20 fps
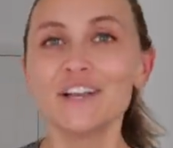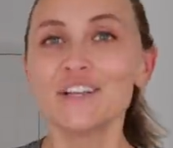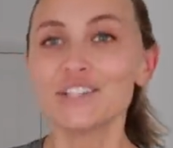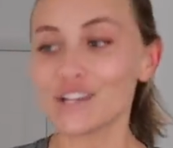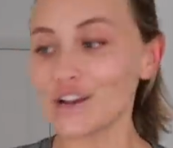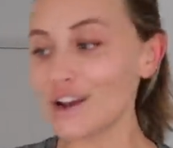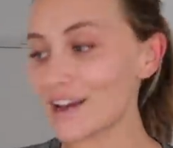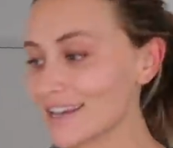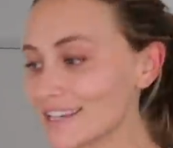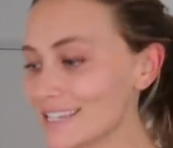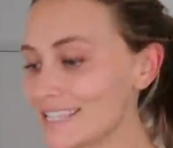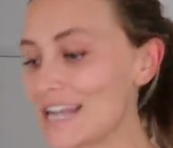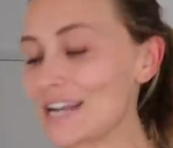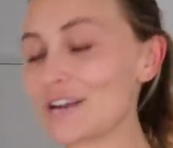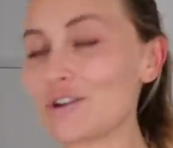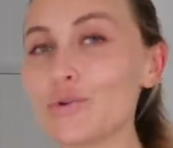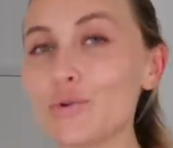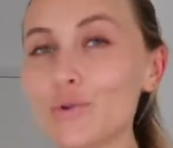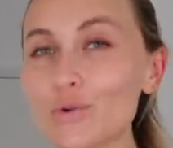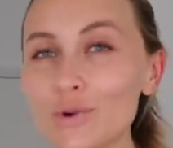So like I said,
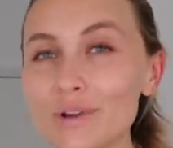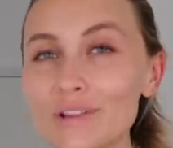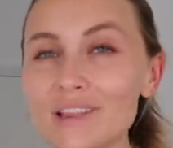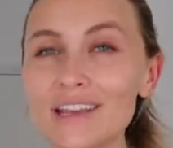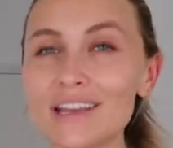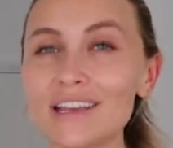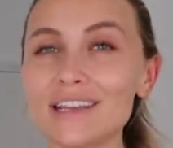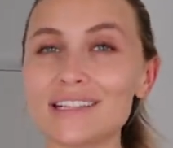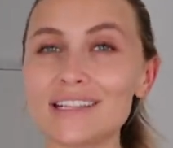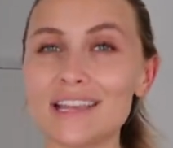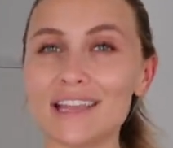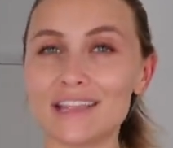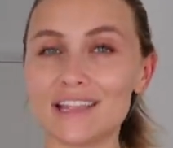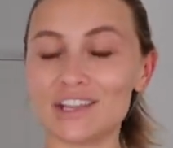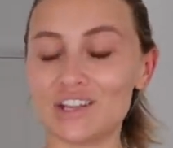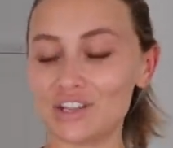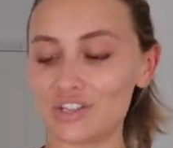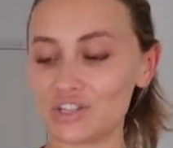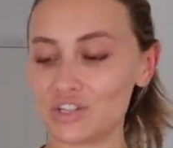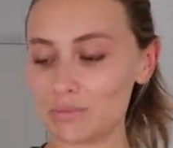I got all of these in
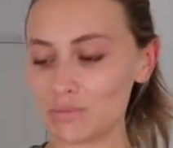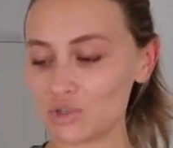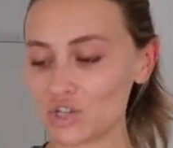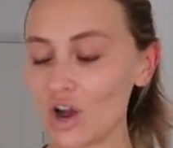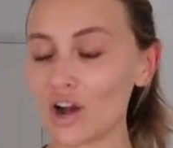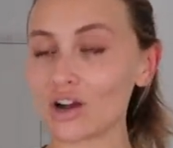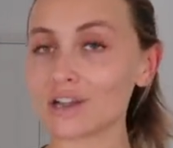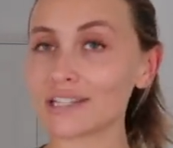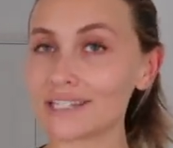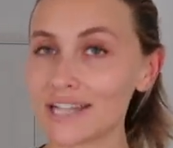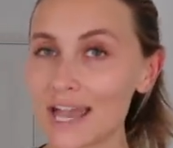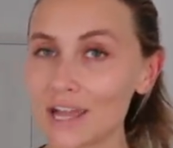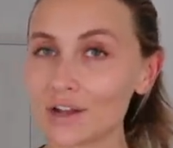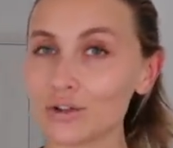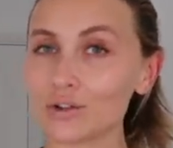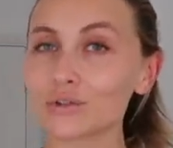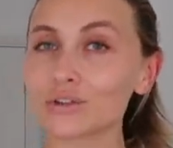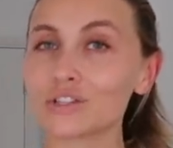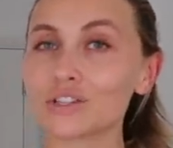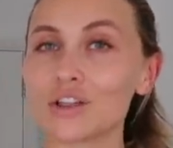the Gymshark sale.